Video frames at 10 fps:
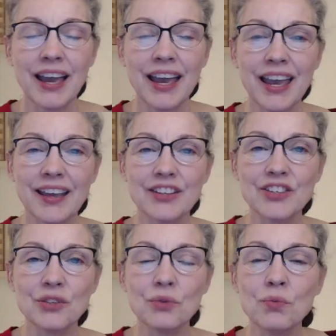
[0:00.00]
and
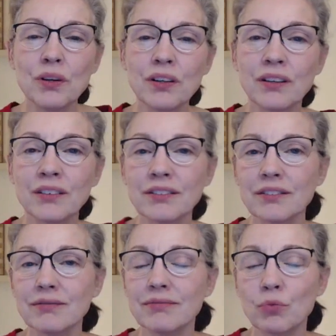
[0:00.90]
you will
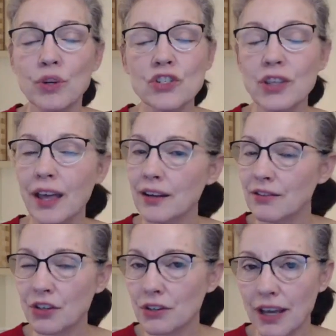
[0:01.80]
reach the end
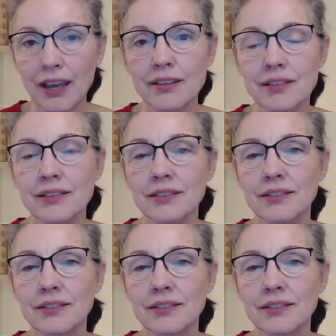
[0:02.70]
of your days